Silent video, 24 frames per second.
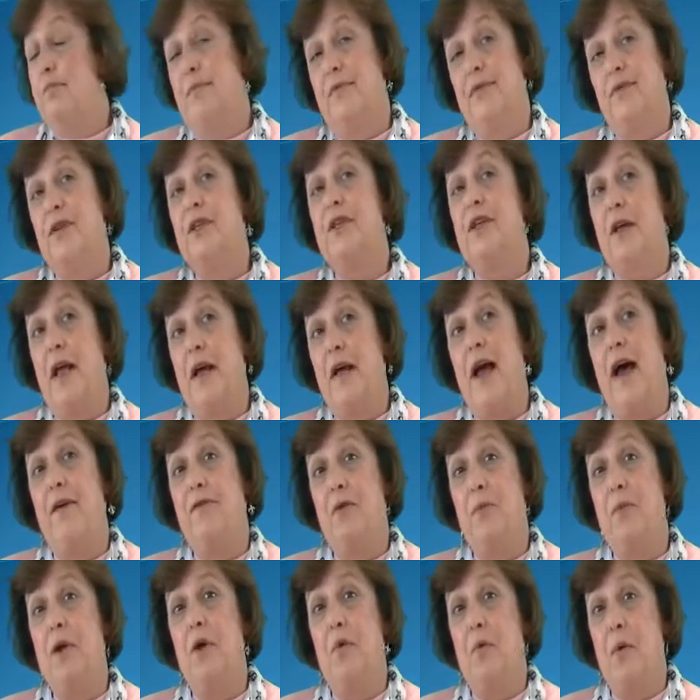It's going to have
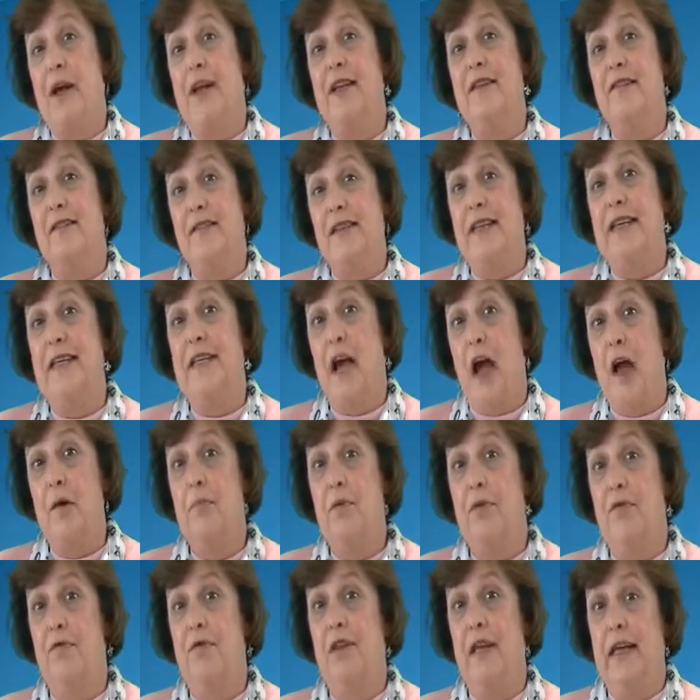to be a wait and see
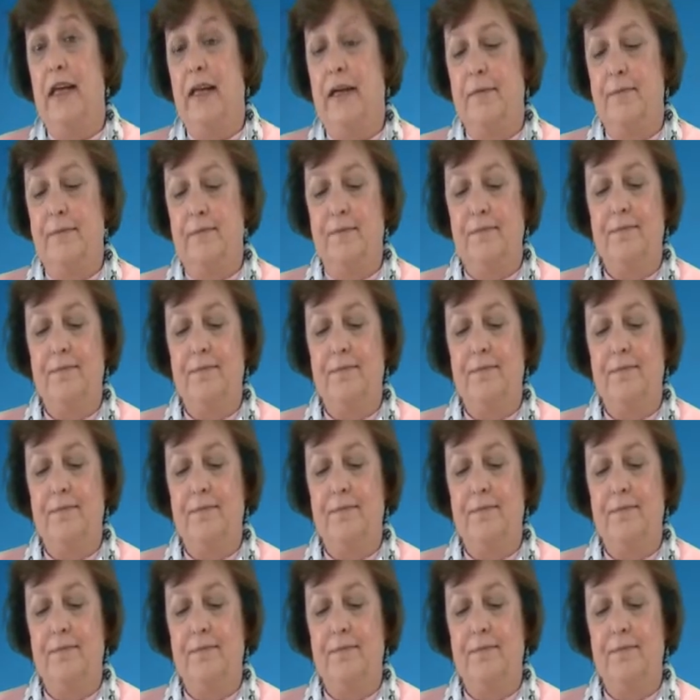type of thing.